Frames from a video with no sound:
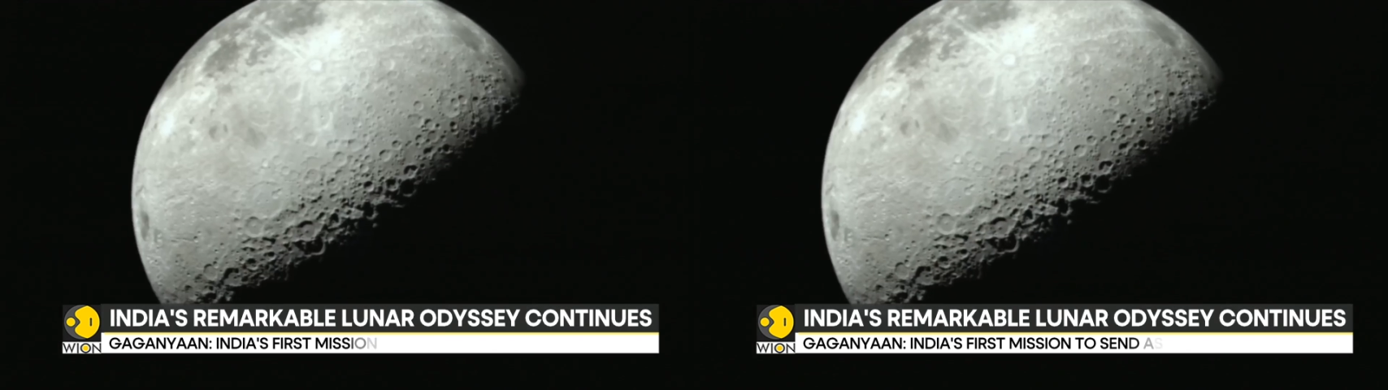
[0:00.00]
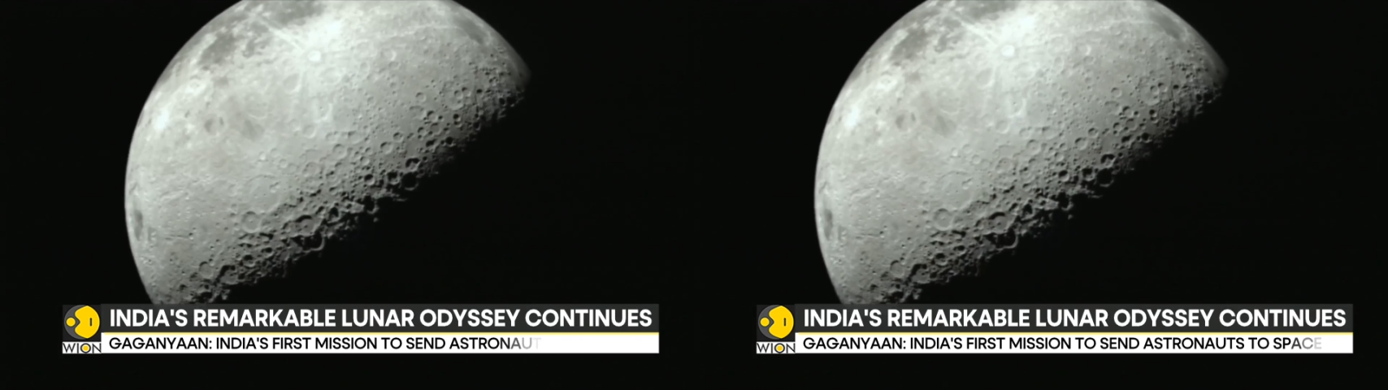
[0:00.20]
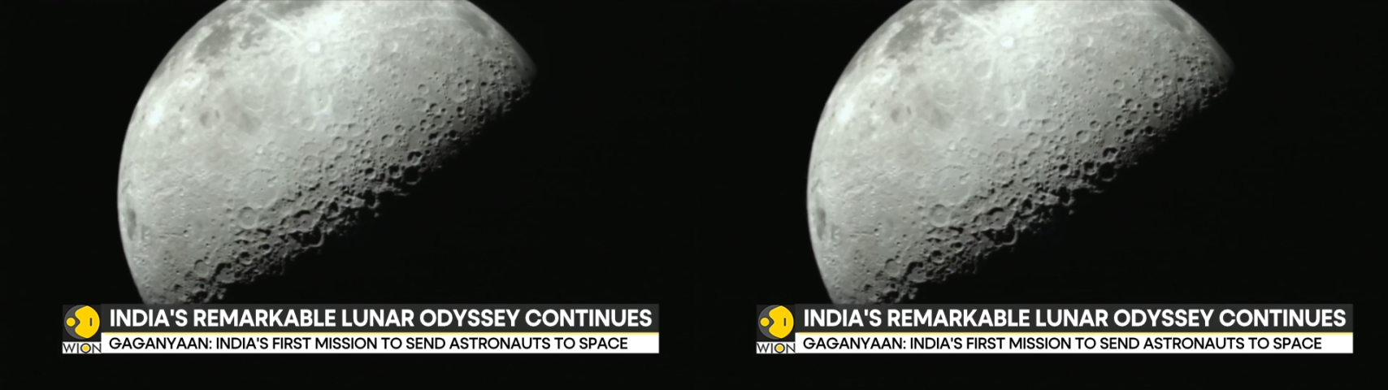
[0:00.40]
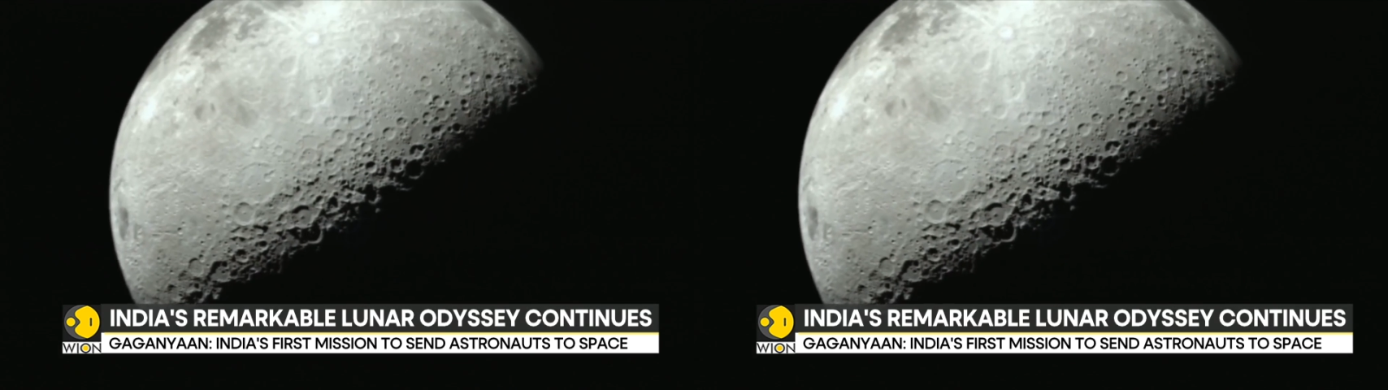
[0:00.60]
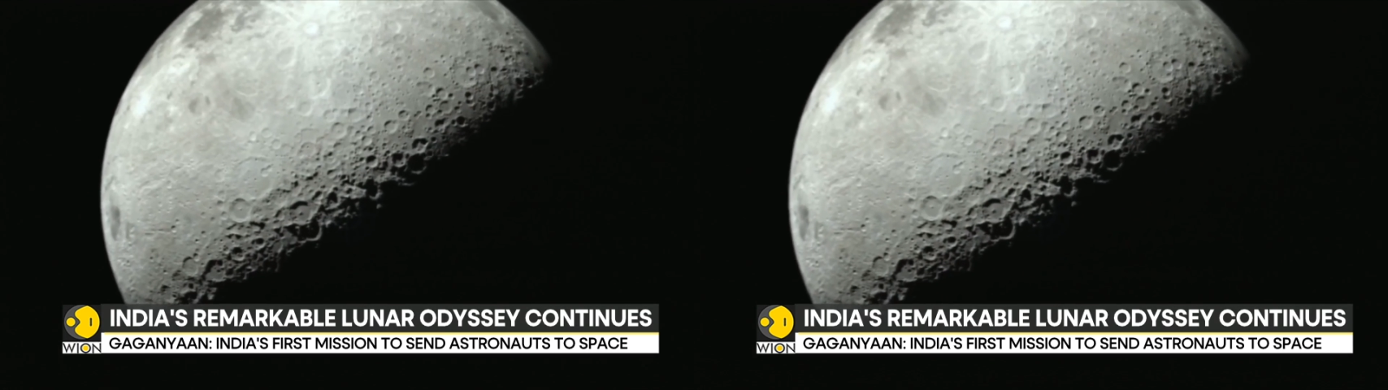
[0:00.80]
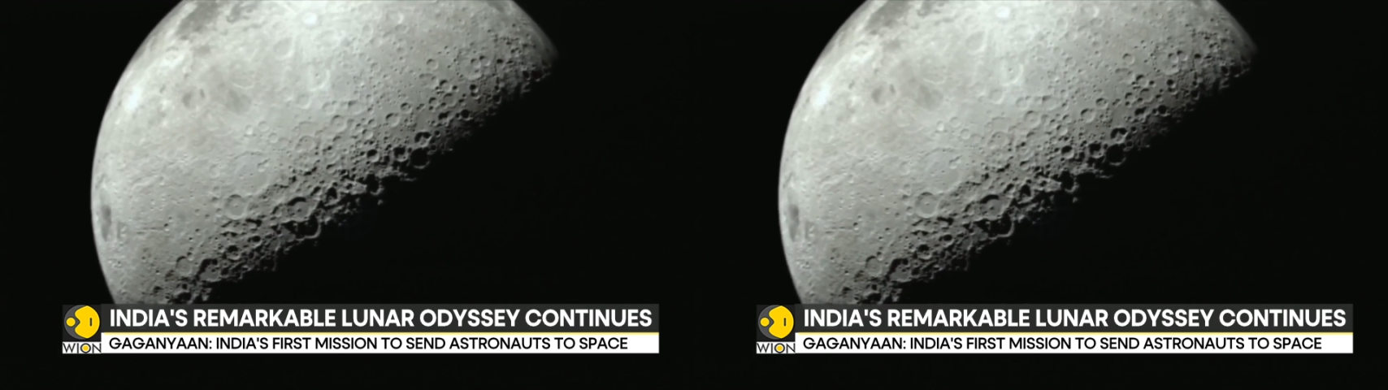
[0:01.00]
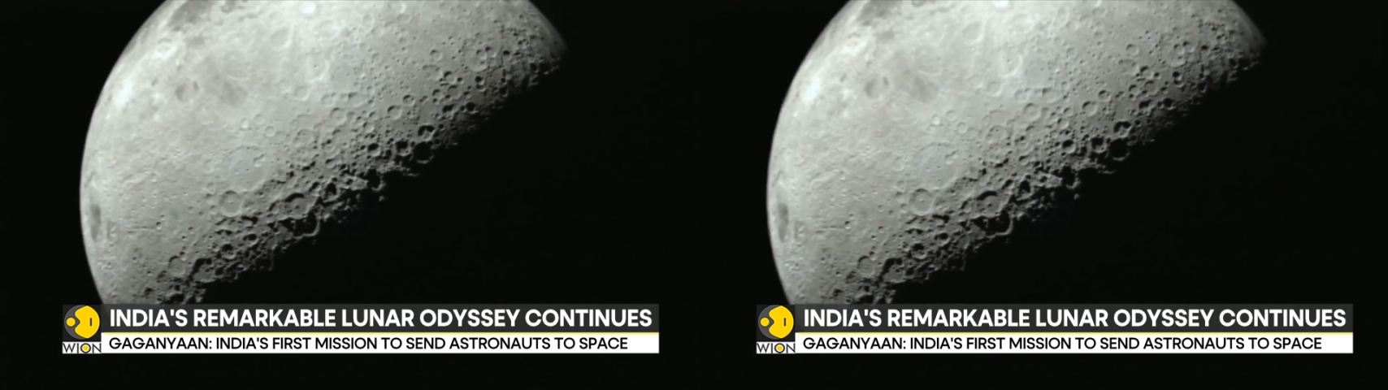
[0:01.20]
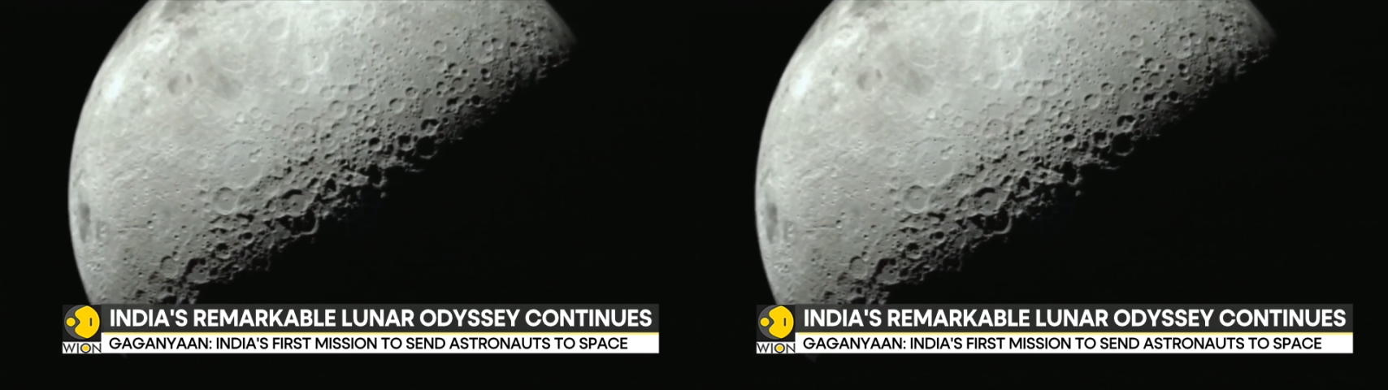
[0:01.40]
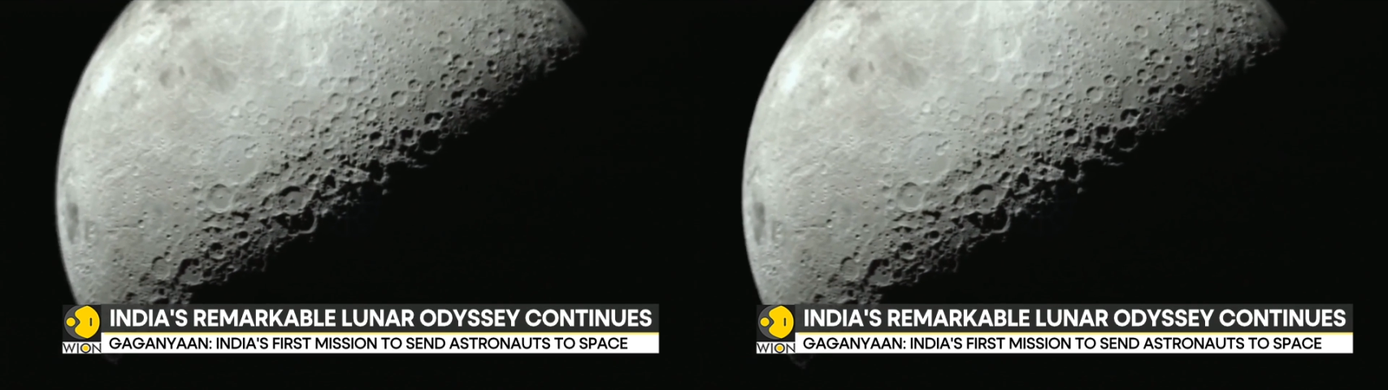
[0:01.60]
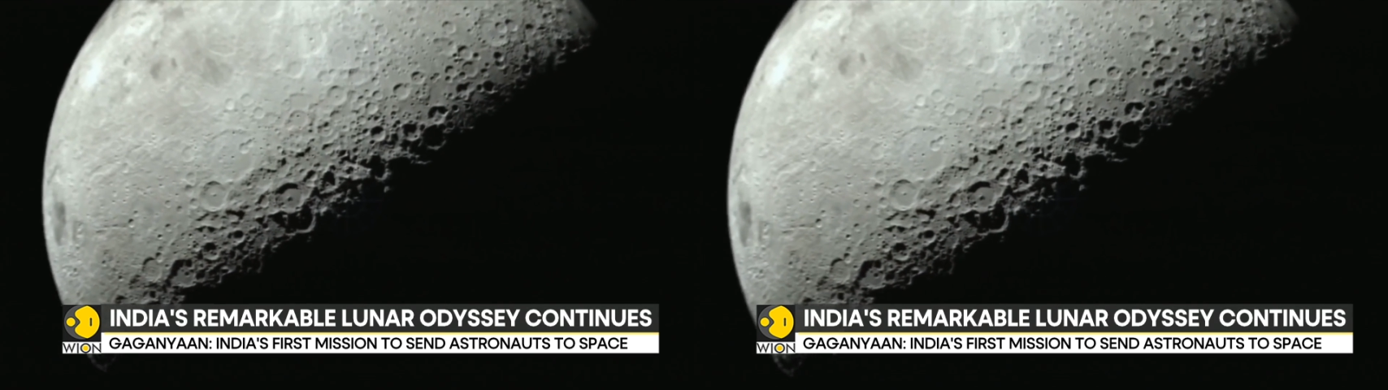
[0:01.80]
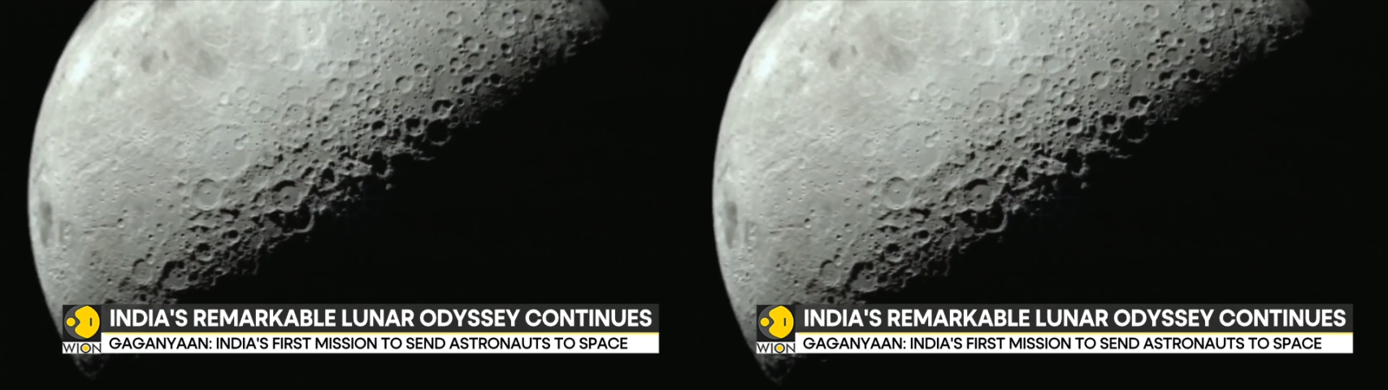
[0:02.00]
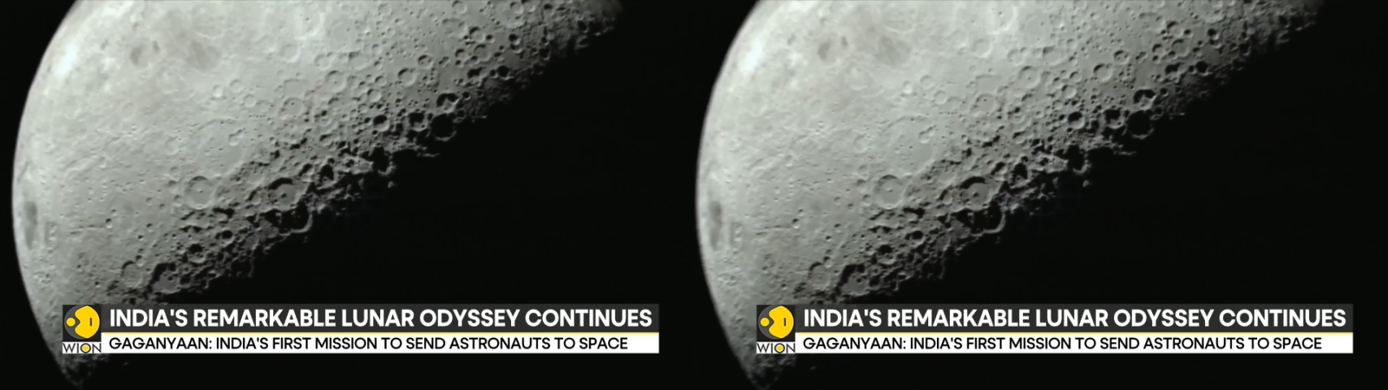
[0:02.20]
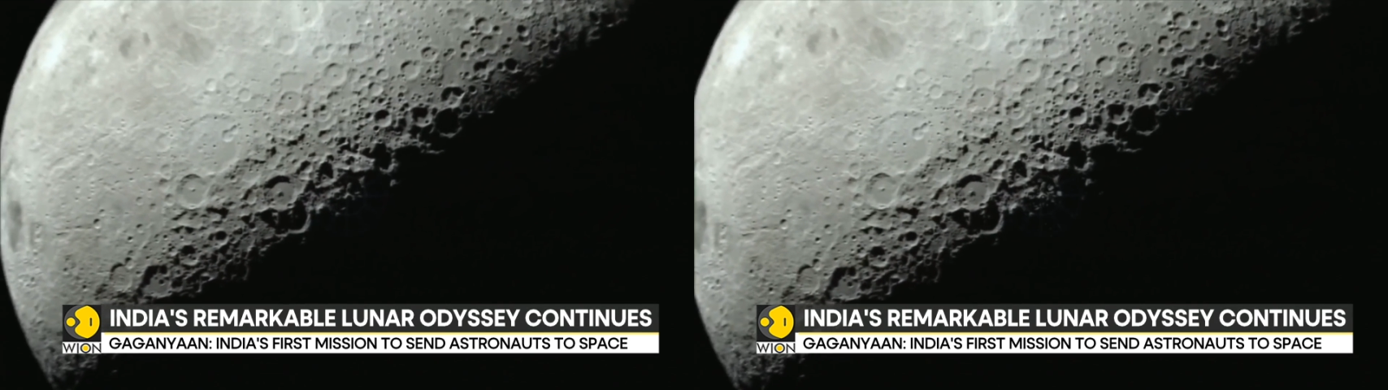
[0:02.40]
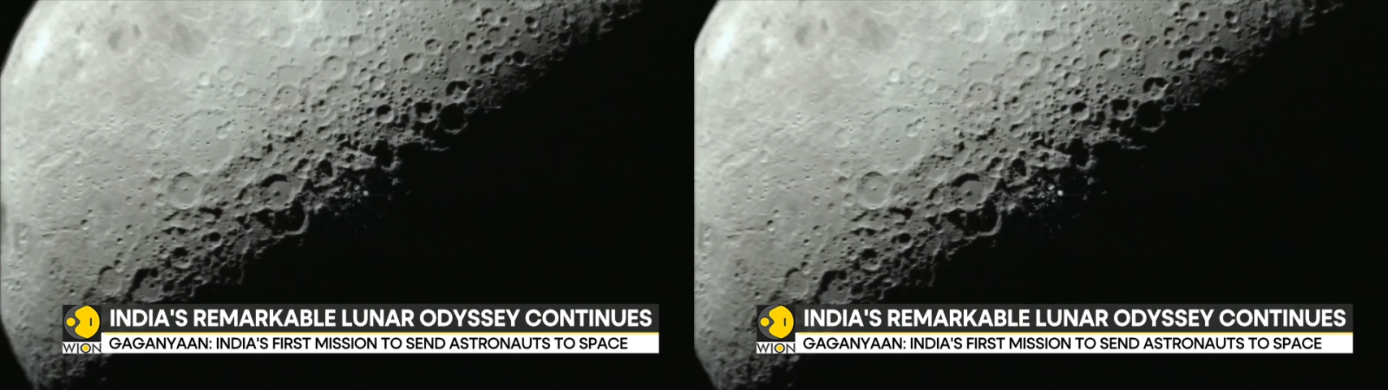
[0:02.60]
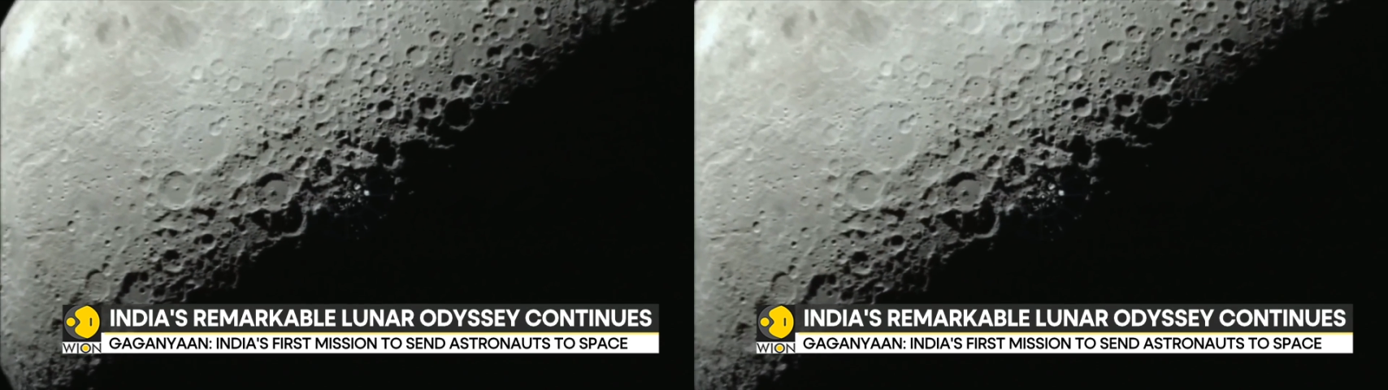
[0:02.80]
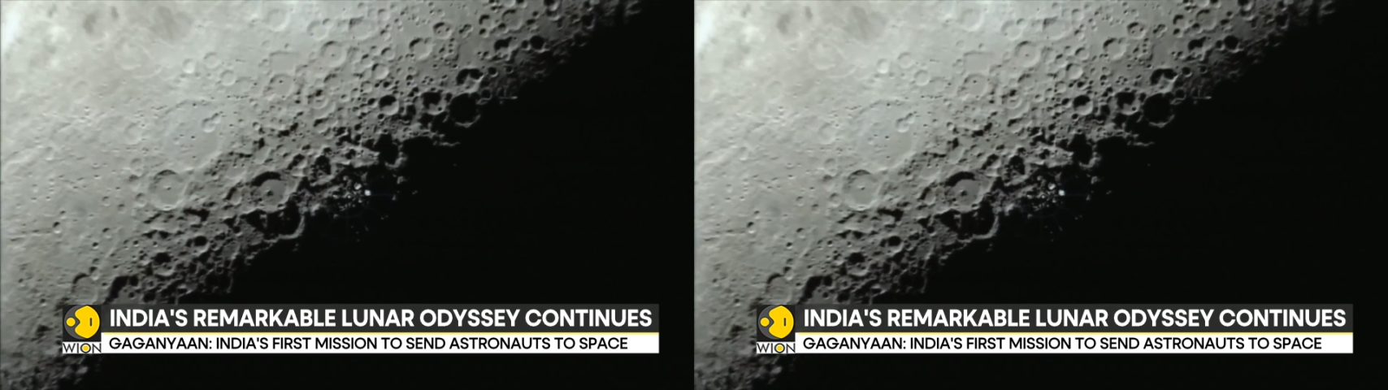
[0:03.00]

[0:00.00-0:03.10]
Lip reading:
No face is visible, so there are no lips to read.